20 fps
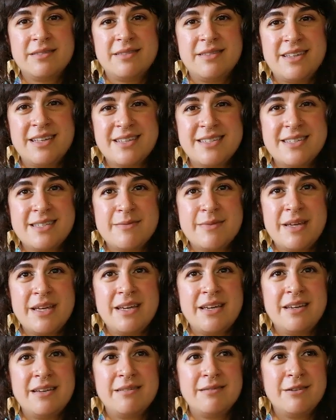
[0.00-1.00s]
things to
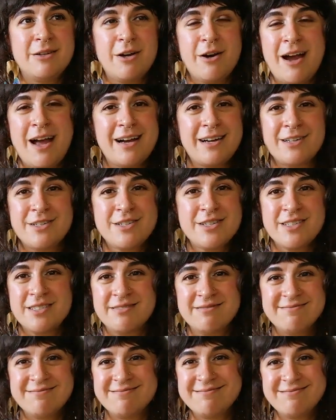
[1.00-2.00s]
be correct
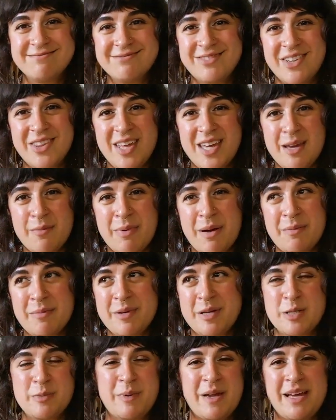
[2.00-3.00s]
when they get
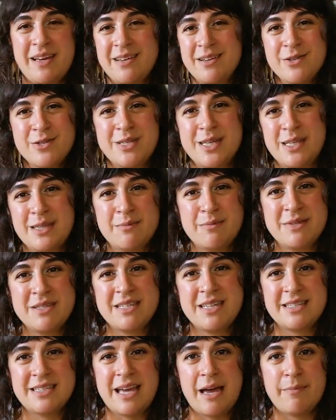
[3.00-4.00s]
published, but I understand that
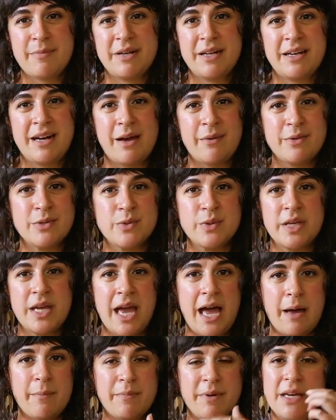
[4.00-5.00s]
mistakes happen, and I was really
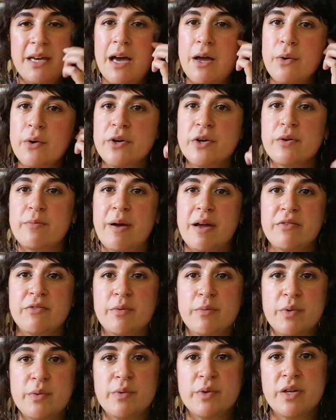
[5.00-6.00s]
happy. I ordered mine
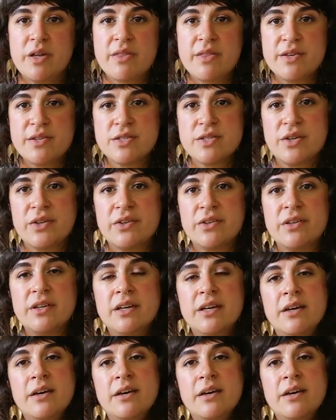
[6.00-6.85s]
from the Woolly Thistle.